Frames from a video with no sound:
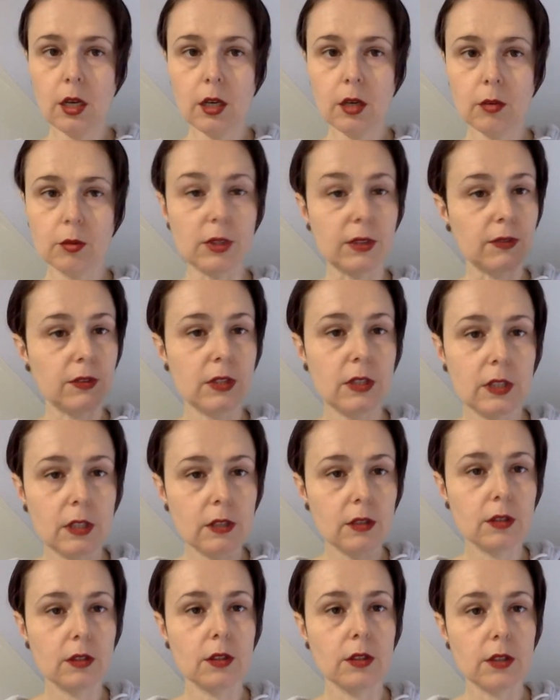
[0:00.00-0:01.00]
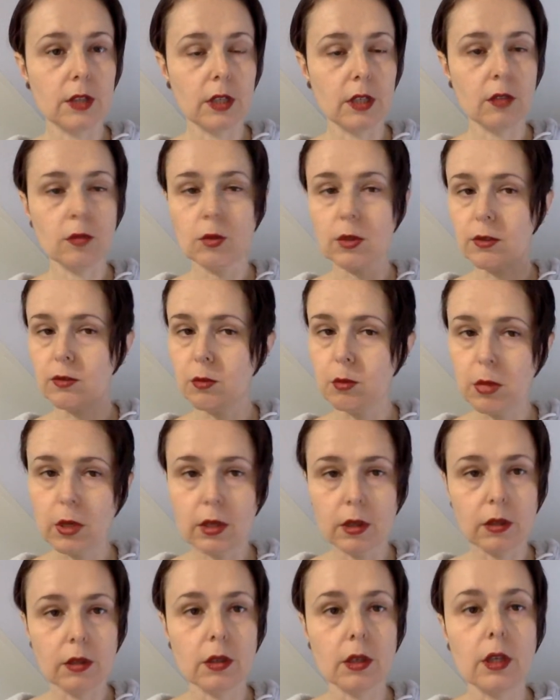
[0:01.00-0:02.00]
whatever season you're in, whatever
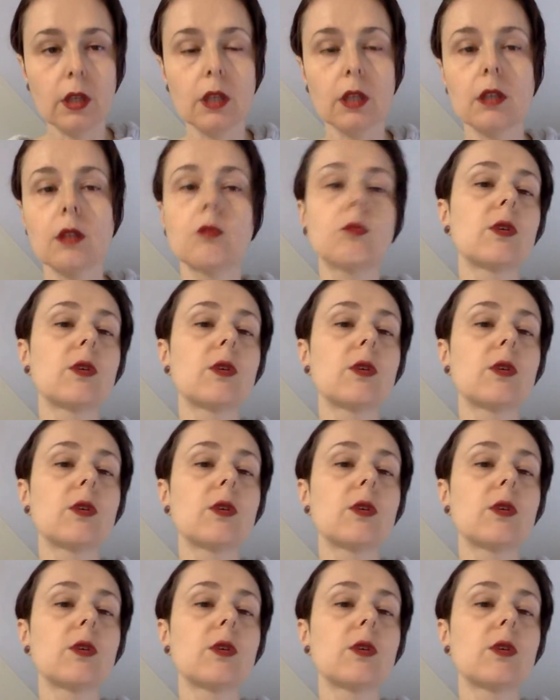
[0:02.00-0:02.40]
month you're in,